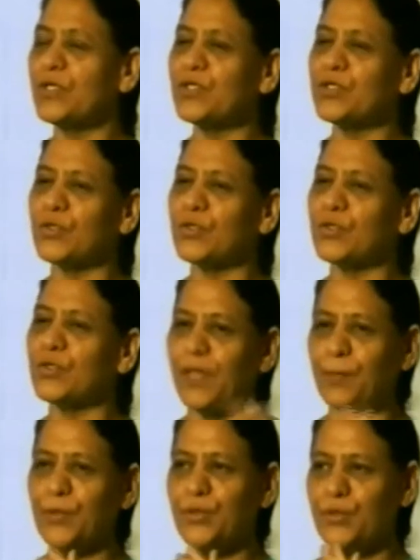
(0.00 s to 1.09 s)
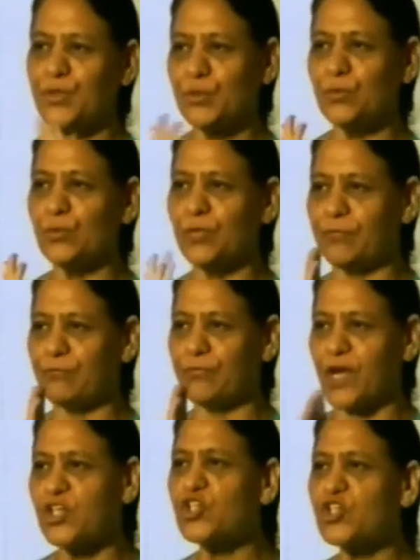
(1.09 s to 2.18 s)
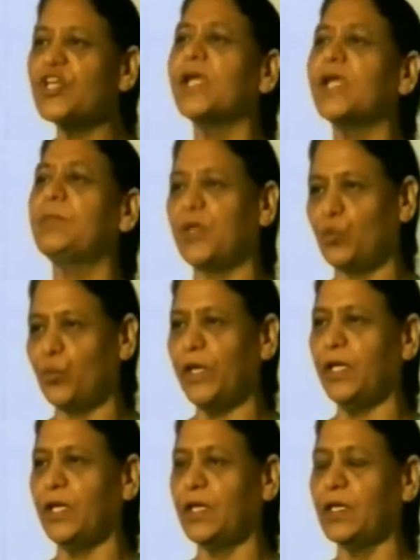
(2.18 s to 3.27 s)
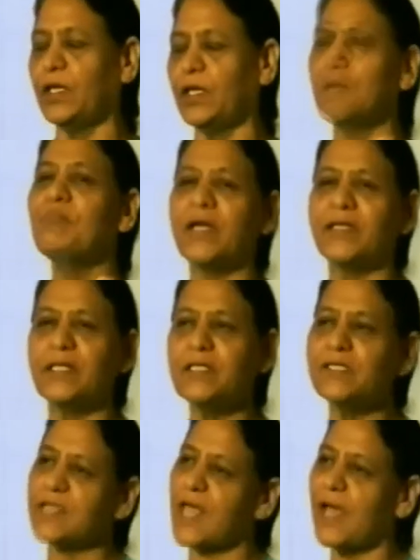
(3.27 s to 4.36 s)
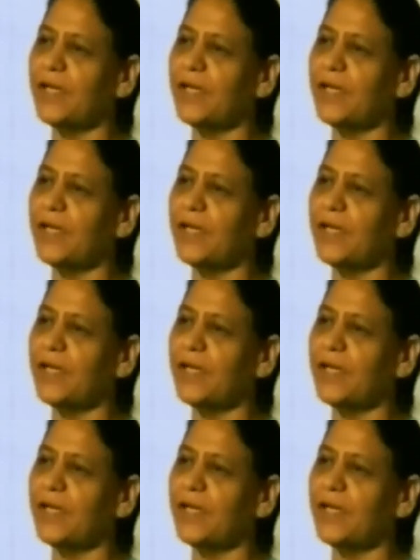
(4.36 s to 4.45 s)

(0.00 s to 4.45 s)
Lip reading: should be able to differentiate between metals and